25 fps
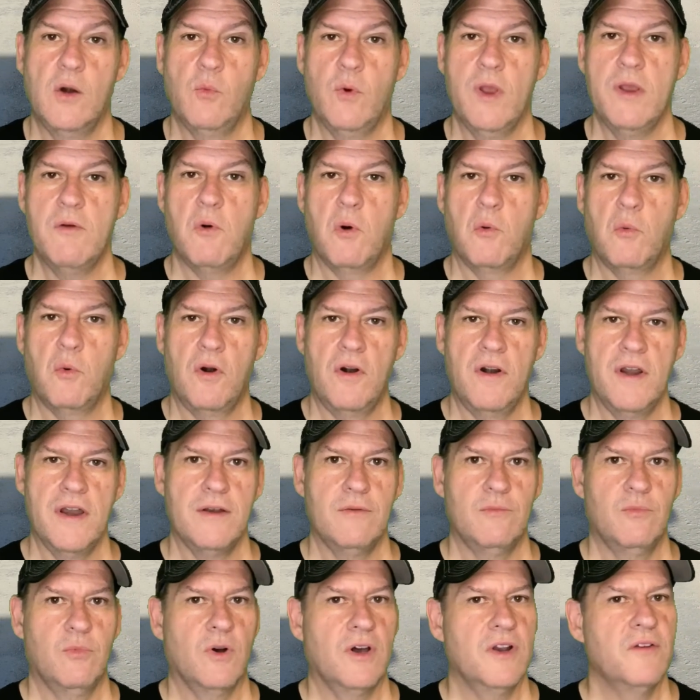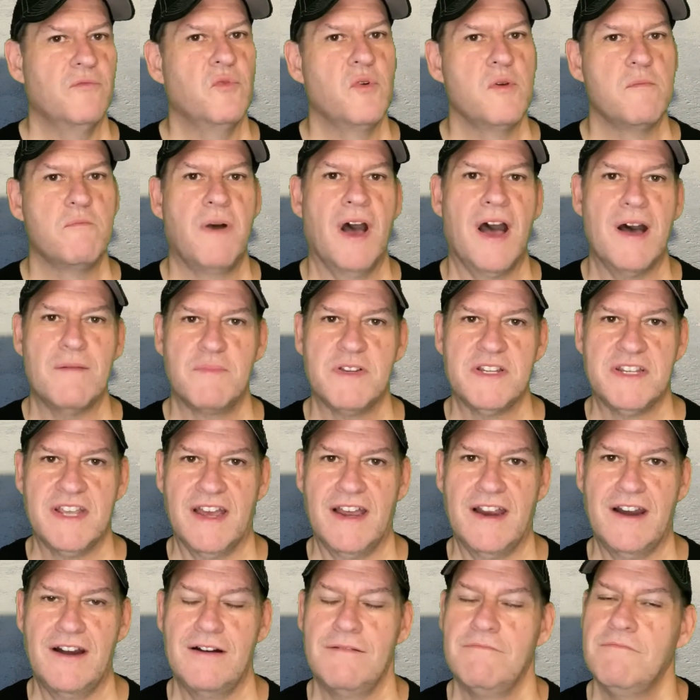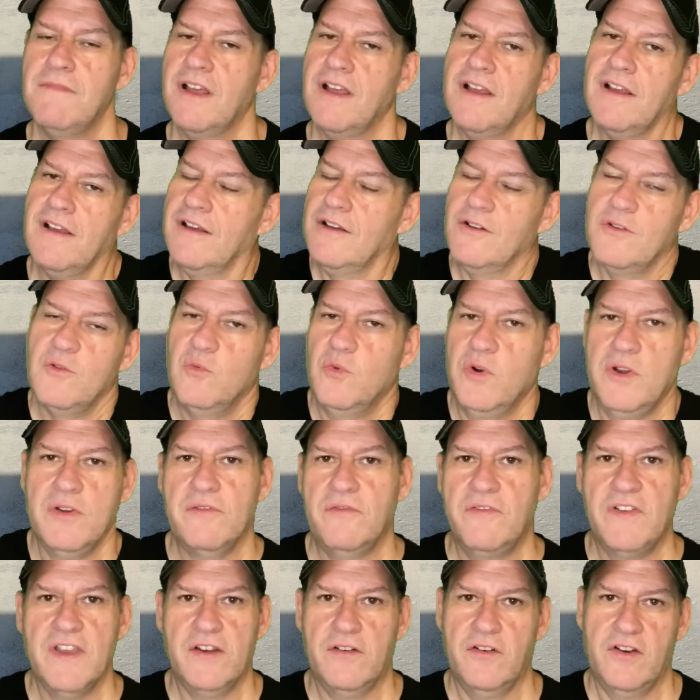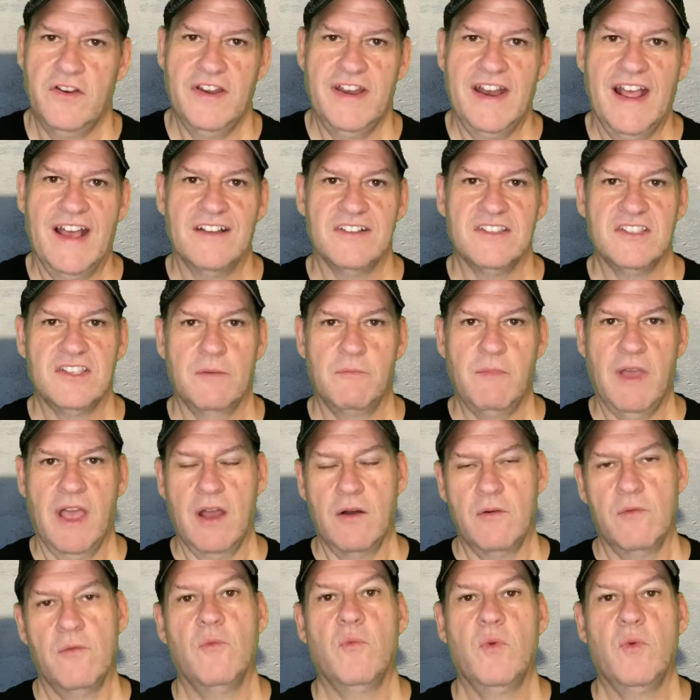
We were worried, what if we pop a tire? We'd have figured it out somehow.